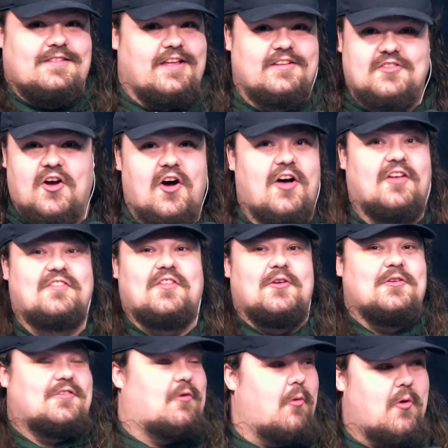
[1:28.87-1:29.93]
they toss
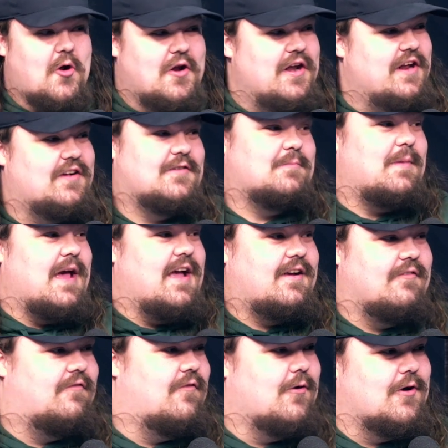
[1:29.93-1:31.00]
those coordinators
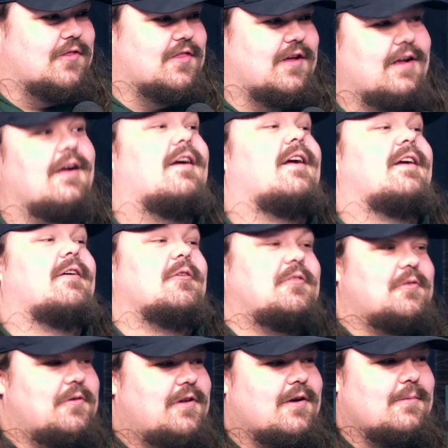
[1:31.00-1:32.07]
back and forth. They do. All right, go
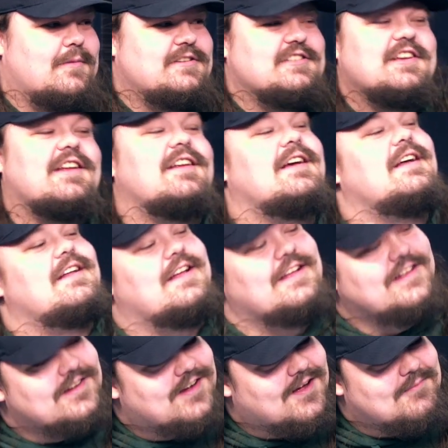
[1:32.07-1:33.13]
do your Michigan,
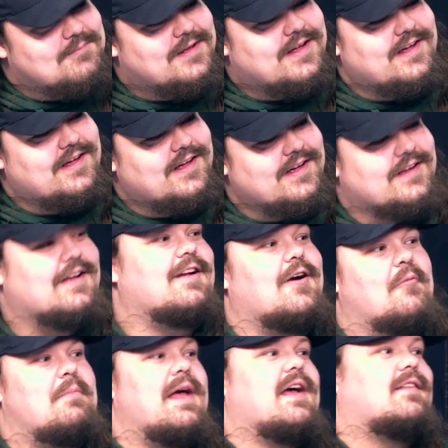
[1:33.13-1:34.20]
and come back,
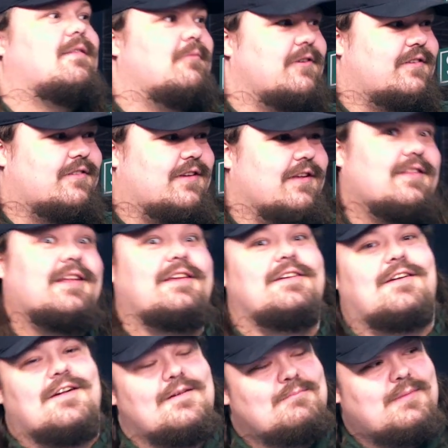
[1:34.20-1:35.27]
back to Michigan, then
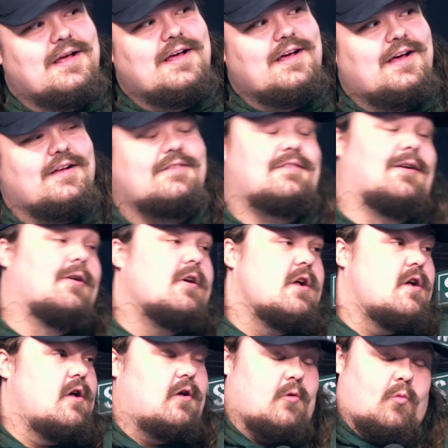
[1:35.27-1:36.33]
you'll come back. So
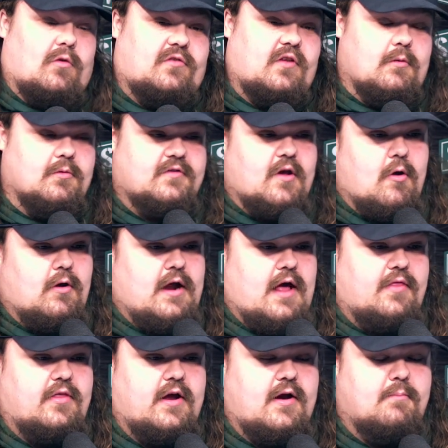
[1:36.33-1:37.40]
we'll see what's going
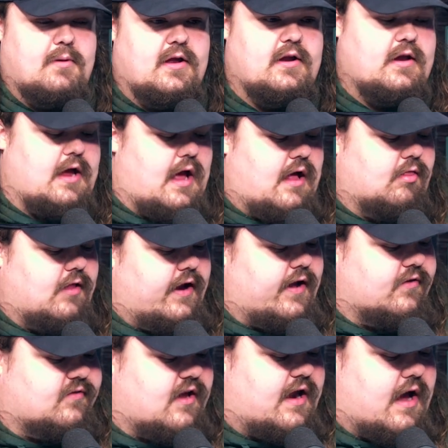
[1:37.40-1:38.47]
on there. But Harbaugh, like
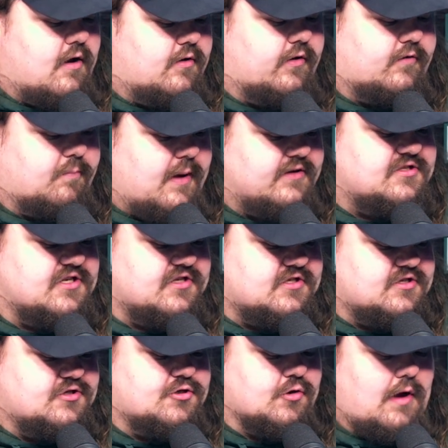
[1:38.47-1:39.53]
I said, I would expect
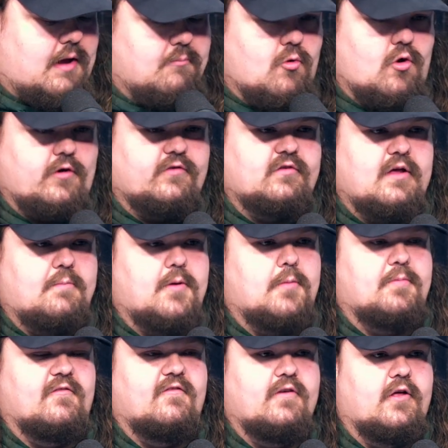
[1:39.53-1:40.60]
just Sherrod Moore to step
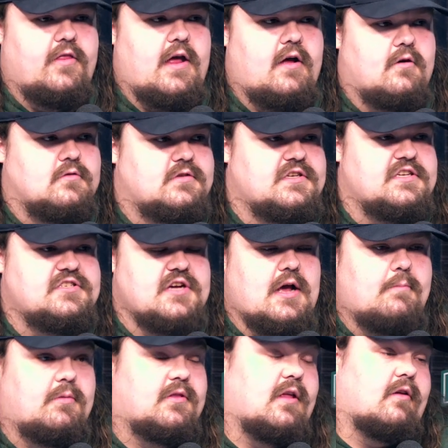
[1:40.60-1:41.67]
up and fill that OC
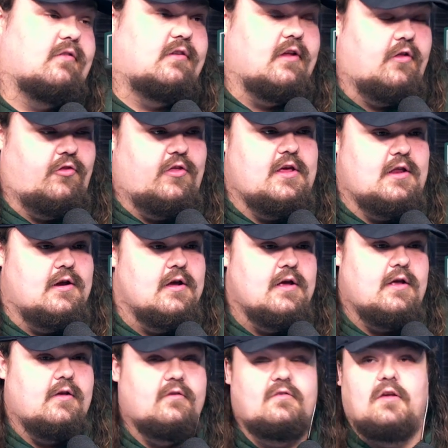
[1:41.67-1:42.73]
job. But they'll still need
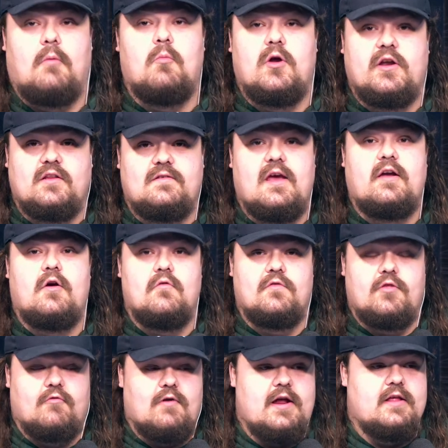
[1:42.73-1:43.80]
someone to take
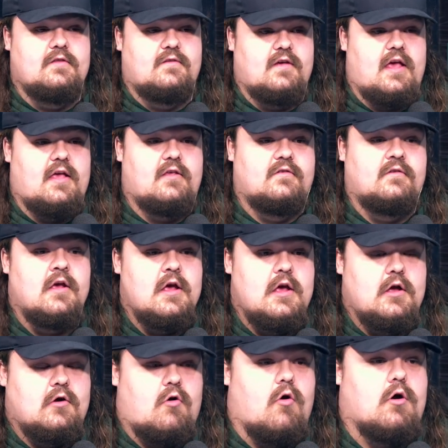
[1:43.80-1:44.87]
over the reins as
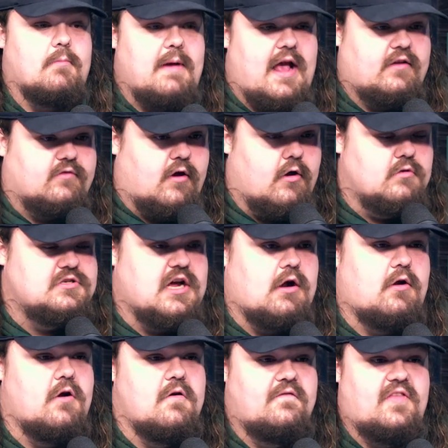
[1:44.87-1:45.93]
quarterbacks coach. I
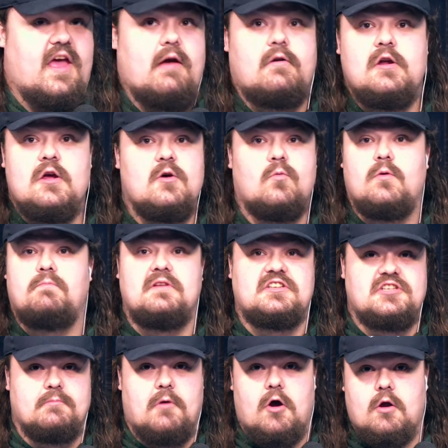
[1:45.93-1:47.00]
don't know if that would be
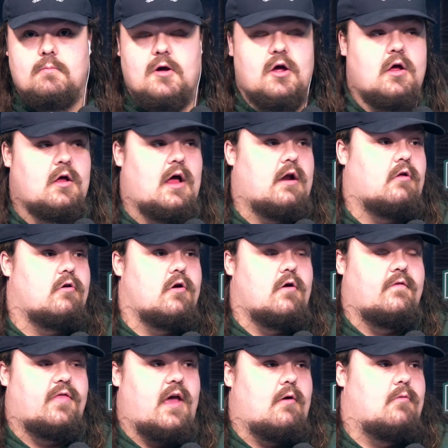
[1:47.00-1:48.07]
Jim Harbaugh. I don't know
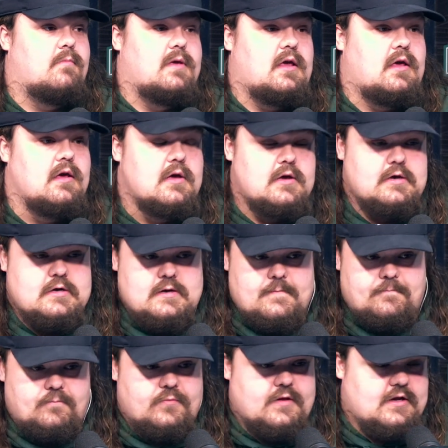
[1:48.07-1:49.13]
if that would be
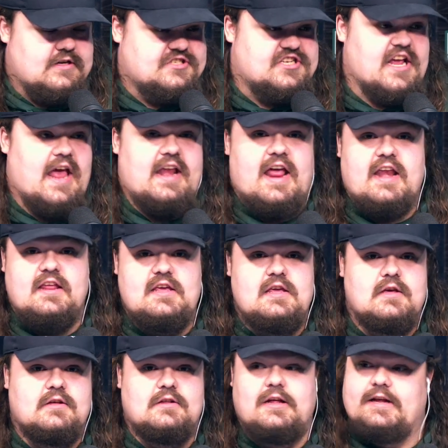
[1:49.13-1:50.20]
Chad
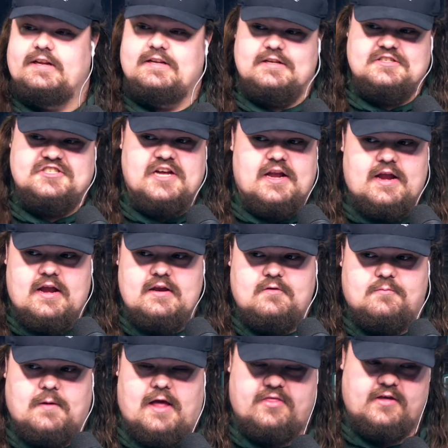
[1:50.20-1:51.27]
Henne's,
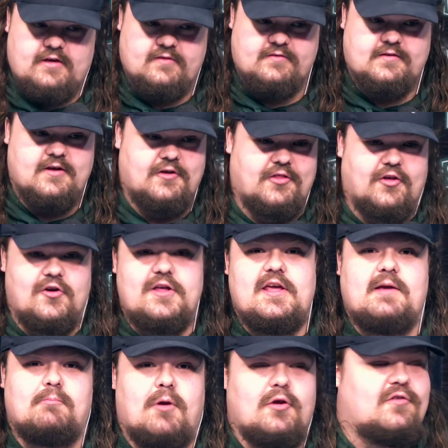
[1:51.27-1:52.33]
I think he's still in the
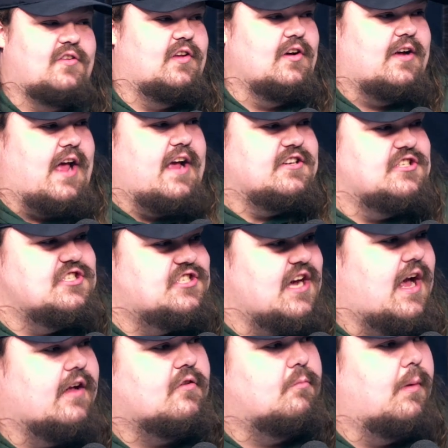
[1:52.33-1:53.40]
league, bro, still cashing
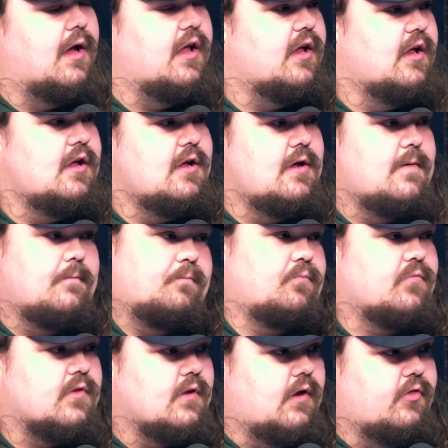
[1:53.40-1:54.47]
checks, but
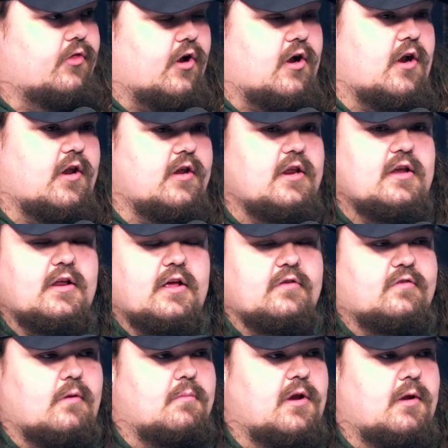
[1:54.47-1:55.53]
they're going to need to
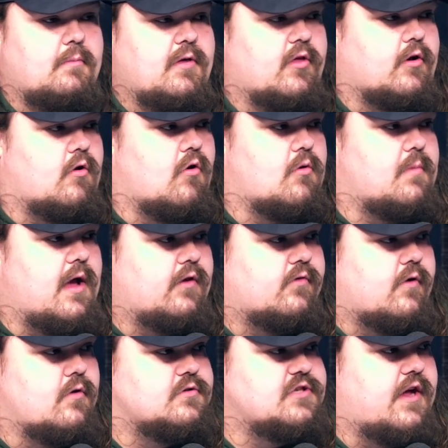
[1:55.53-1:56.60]
get somebody to be their quarterbacks
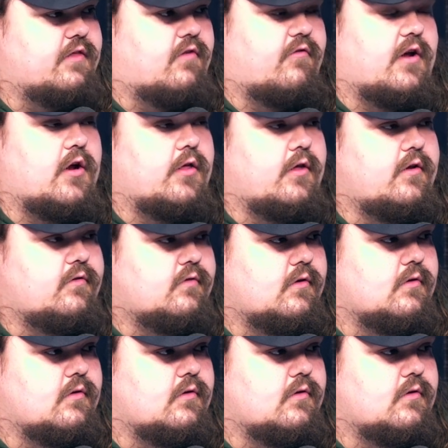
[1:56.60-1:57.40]
coach, at the very least.